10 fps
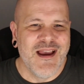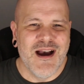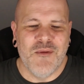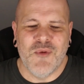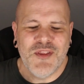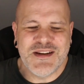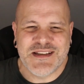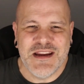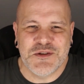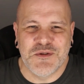And what they
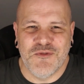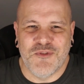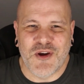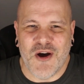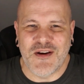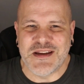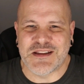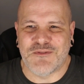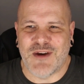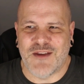seem to have forgotten is
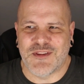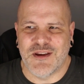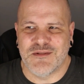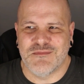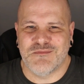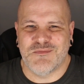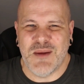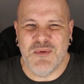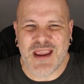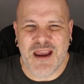the fact that
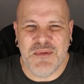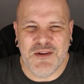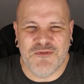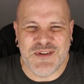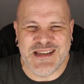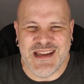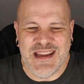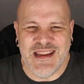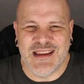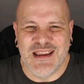people get a bit of
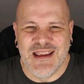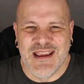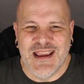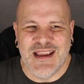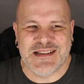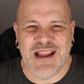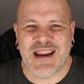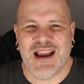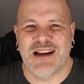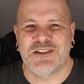fatigue. It's
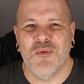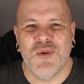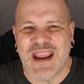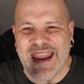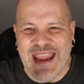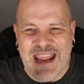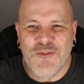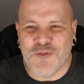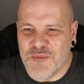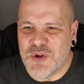like, I don't want to hear
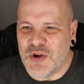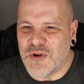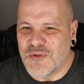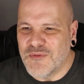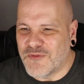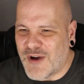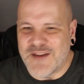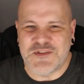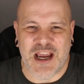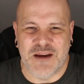from you
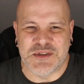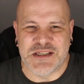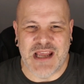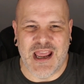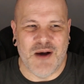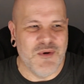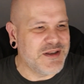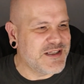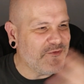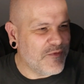5 times a day. I
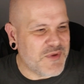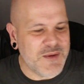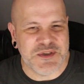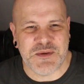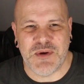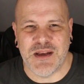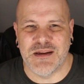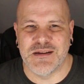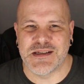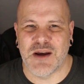want different people's
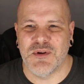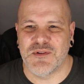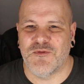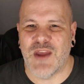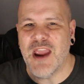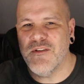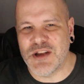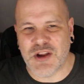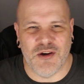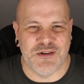opinions. I want
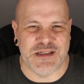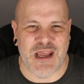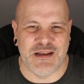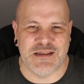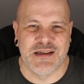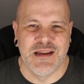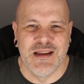varied content.